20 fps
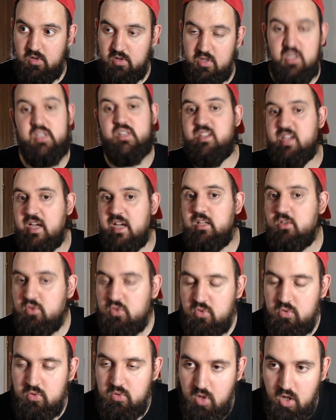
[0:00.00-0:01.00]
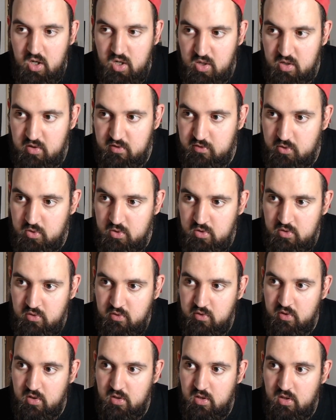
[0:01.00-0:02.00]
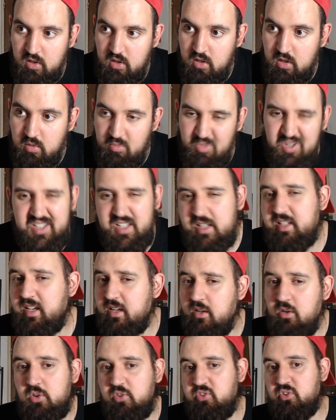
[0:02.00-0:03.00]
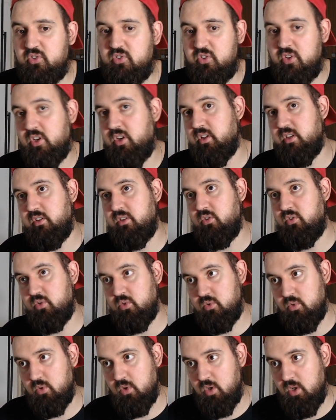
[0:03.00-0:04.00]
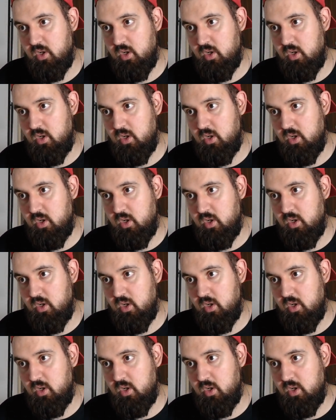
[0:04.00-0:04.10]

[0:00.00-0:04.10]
It can do a lot of good, but it can also turn into